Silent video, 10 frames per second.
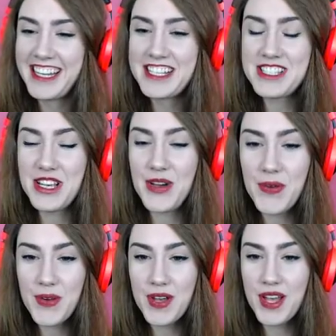
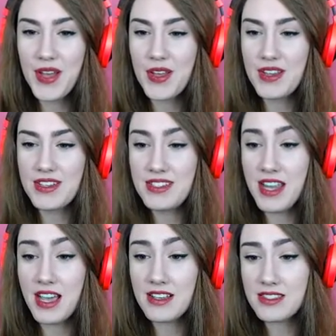So,
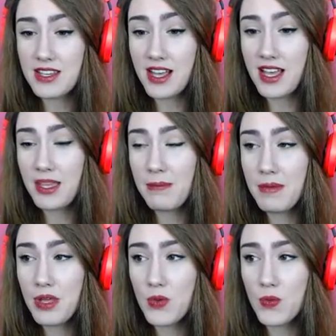next time,
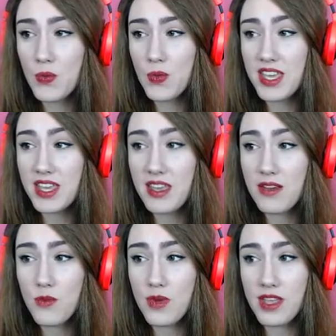we
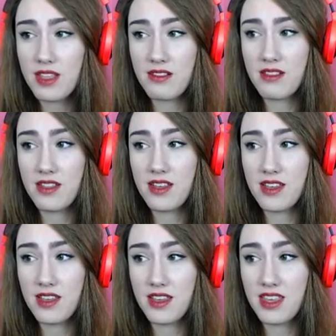will
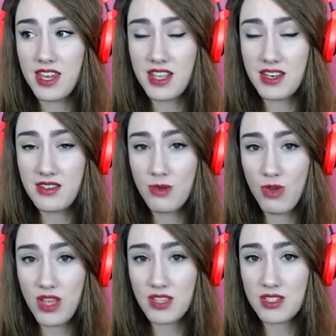get into the rest